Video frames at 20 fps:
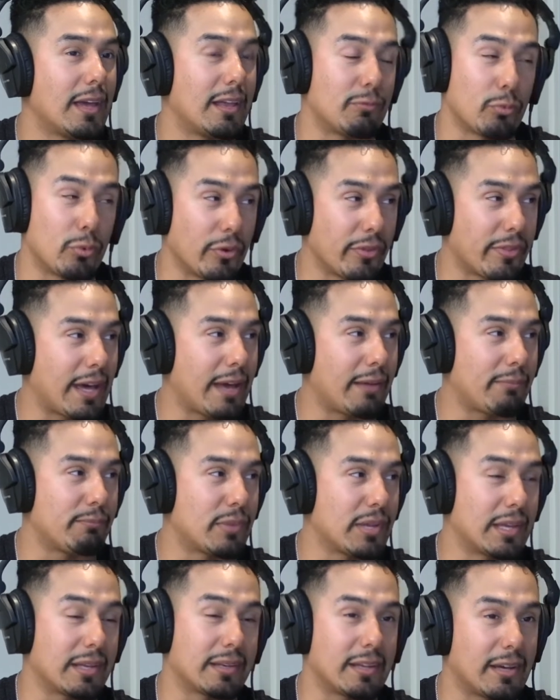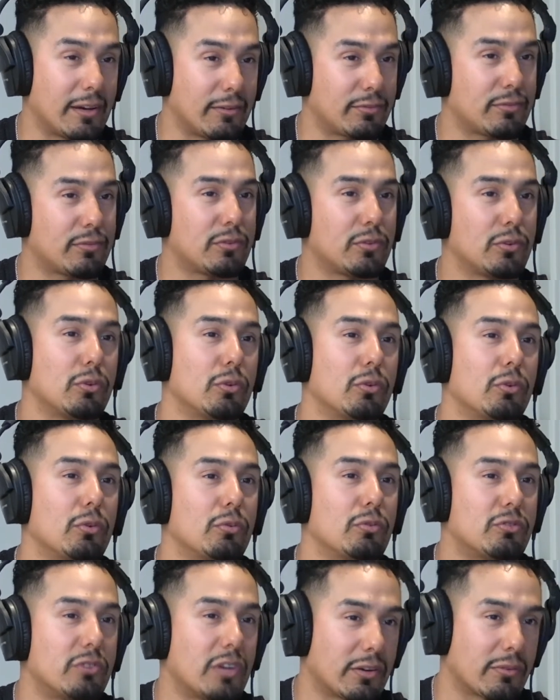And will that be enough to
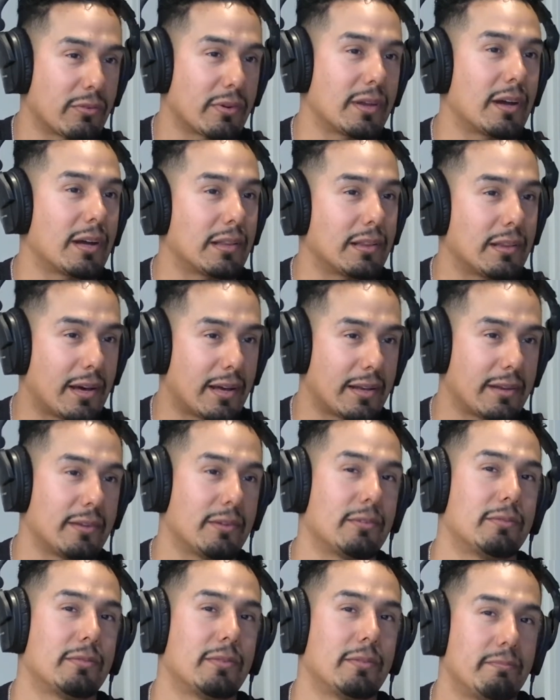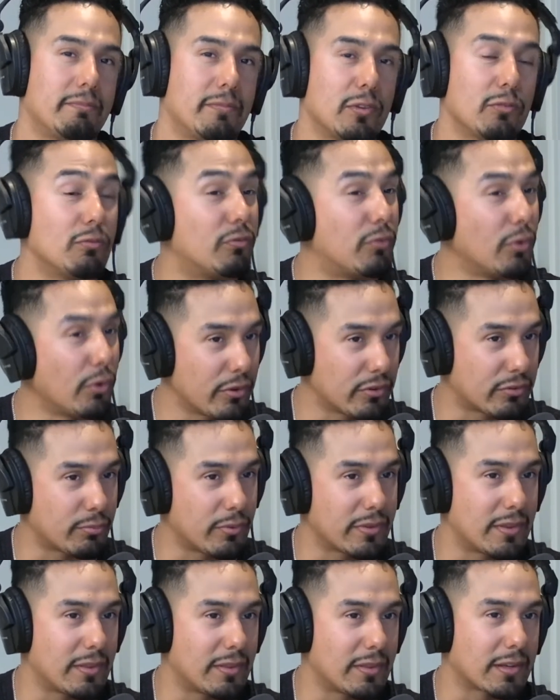generate a lot of voice
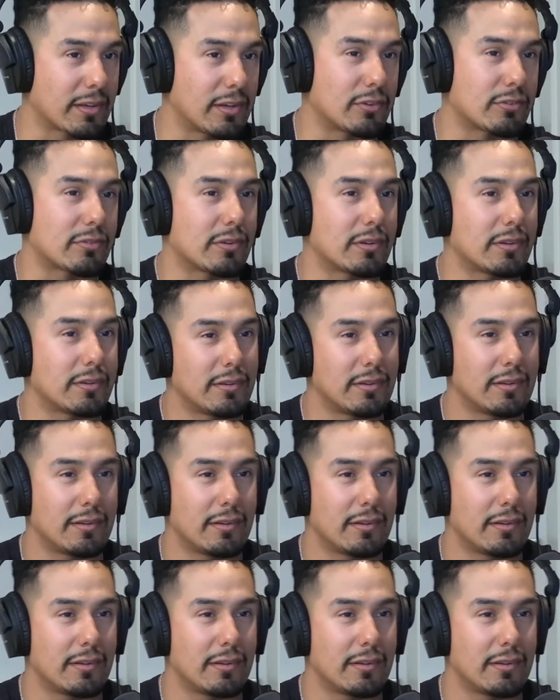within the country?